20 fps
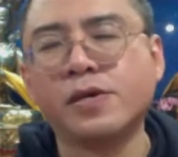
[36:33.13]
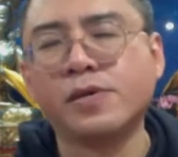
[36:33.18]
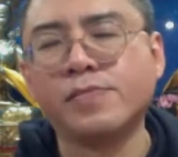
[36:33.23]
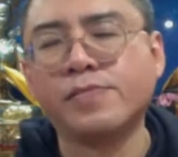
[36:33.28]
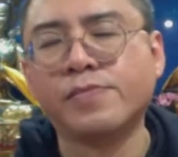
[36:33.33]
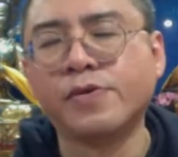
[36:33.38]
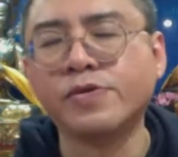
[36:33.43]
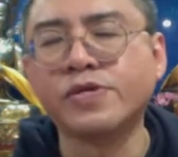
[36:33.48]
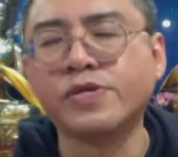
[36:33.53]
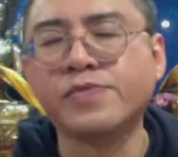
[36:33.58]

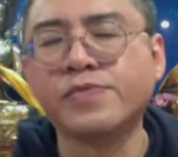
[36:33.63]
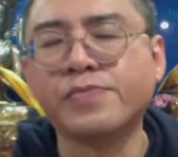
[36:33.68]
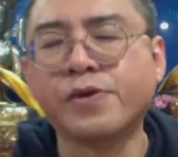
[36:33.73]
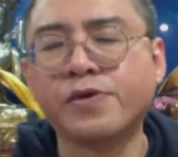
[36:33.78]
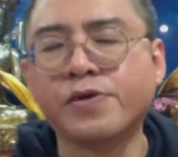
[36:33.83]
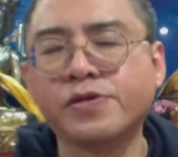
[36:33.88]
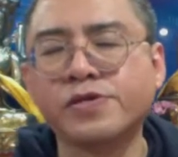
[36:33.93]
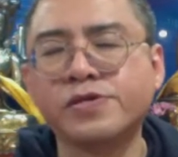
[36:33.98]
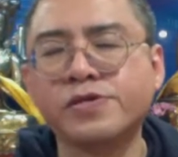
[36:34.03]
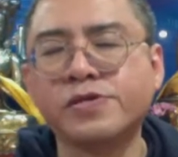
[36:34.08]
most
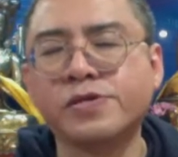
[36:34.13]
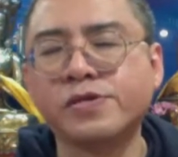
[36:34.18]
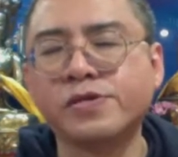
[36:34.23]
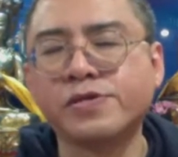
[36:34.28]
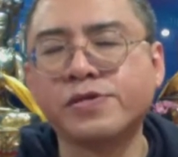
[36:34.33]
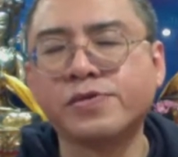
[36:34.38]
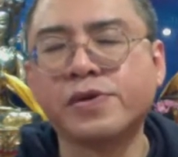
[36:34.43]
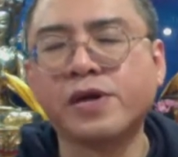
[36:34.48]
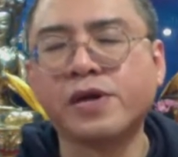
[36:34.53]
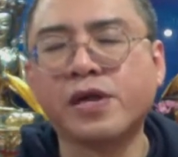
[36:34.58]
important
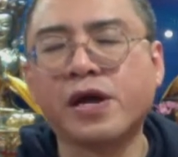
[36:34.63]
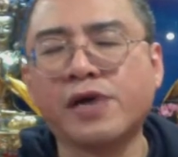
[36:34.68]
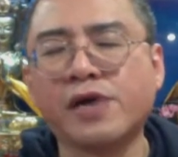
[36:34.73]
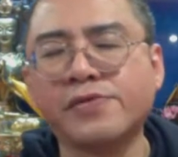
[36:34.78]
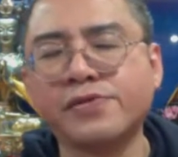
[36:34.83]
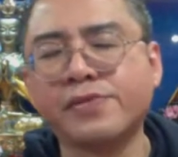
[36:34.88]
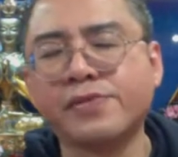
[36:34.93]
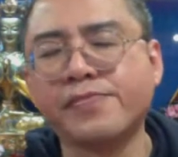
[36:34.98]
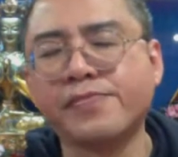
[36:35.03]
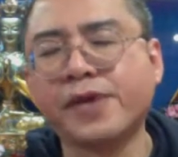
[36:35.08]
is to
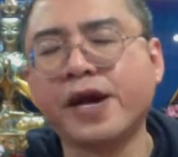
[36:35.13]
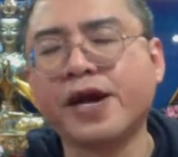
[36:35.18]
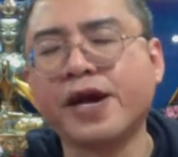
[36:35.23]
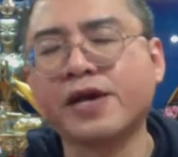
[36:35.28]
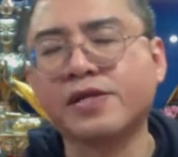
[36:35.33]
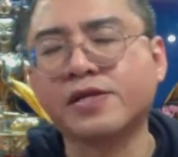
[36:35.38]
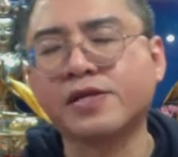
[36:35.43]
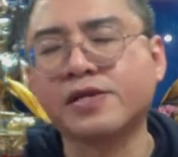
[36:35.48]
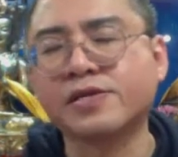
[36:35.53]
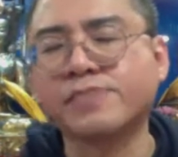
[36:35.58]
allow the
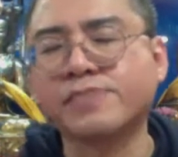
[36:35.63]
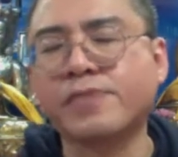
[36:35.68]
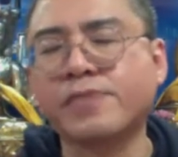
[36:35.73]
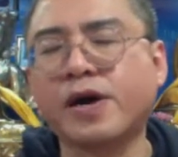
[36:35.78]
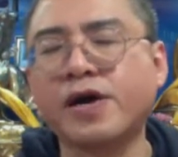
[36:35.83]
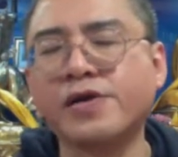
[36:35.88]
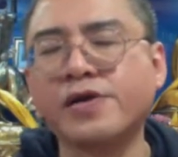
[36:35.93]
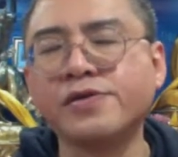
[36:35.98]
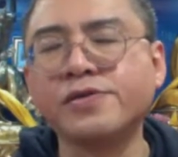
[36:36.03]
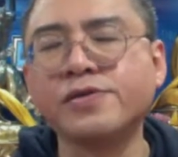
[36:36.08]
back, the
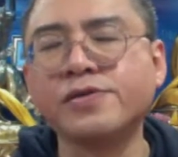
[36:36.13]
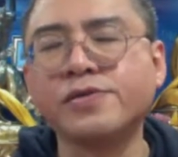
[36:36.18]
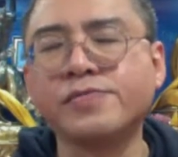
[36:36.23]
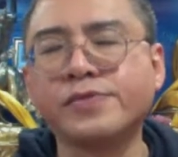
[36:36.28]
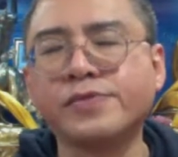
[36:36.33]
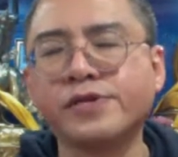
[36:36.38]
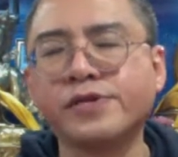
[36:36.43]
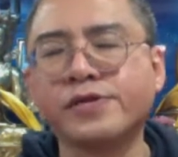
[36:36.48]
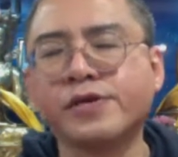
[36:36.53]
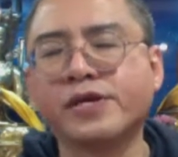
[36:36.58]
spine to
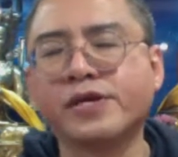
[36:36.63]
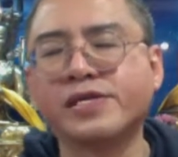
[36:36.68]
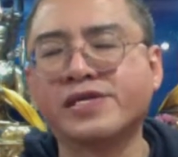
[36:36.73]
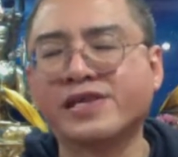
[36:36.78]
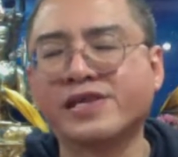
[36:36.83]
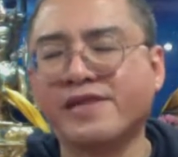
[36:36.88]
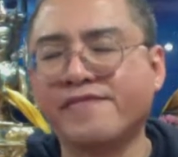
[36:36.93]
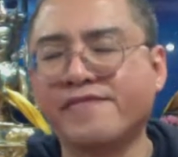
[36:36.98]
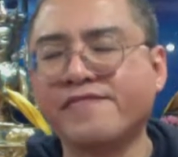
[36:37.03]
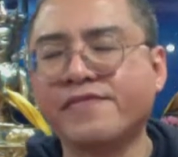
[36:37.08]
be as
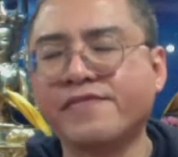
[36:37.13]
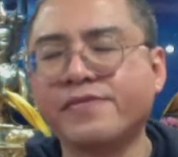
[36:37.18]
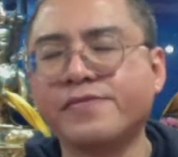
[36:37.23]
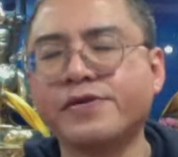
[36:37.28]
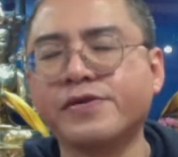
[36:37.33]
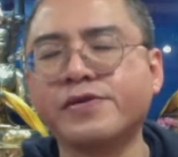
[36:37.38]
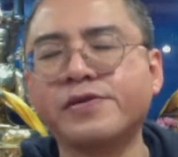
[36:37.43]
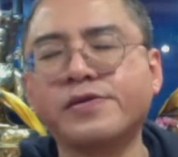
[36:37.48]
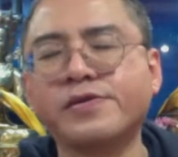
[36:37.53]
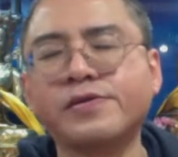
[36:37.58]

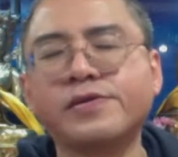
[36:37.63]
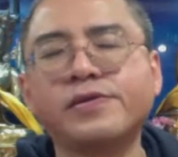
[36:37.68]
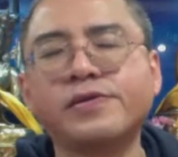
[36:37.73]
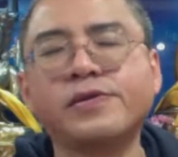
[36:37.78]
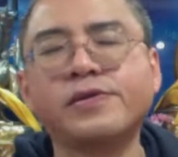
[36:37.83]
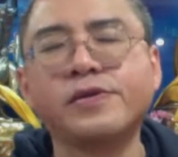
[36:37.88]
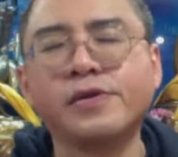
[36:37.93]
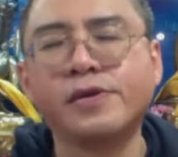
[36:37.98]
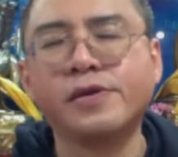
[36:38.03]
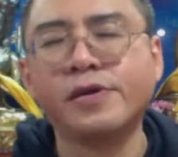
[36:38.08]
comfortable
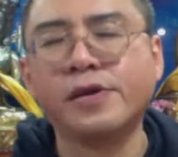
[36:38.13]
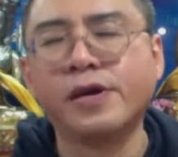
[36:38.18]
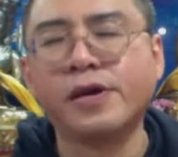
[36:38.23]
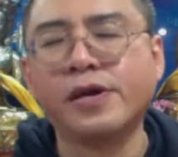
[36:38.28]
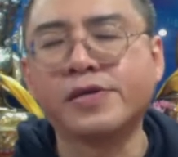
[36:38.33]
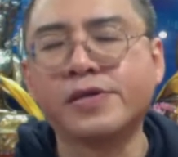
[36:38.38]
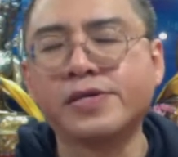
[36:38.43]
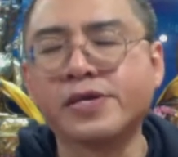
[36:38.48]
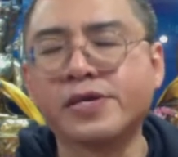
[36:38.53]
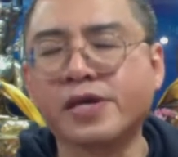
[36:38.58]

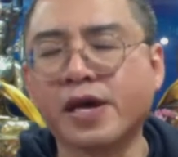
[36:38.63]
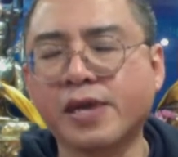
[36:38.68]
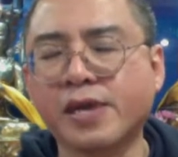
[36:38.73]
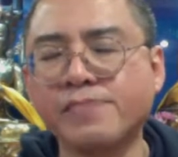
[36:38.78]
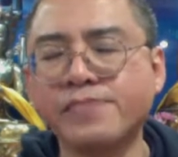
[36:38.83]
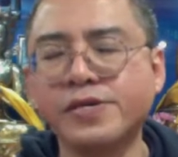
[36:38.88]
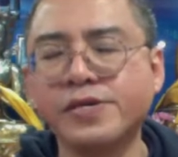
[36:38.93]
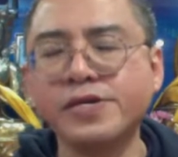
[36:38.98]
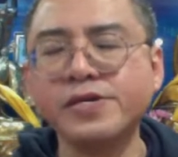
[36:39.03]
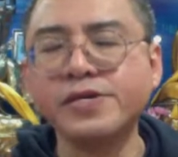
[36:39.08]
as it
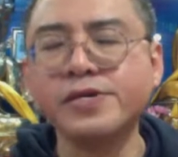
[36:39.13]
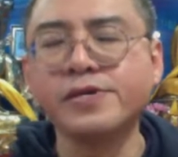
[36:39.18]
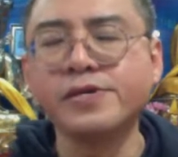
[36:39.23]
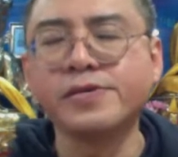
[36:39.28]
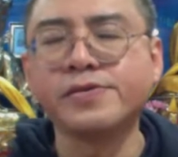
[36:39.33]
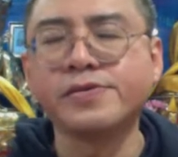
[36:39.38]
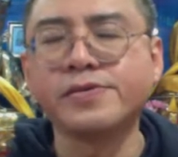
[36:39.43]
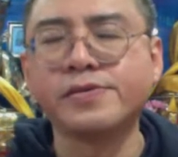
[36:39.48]
can be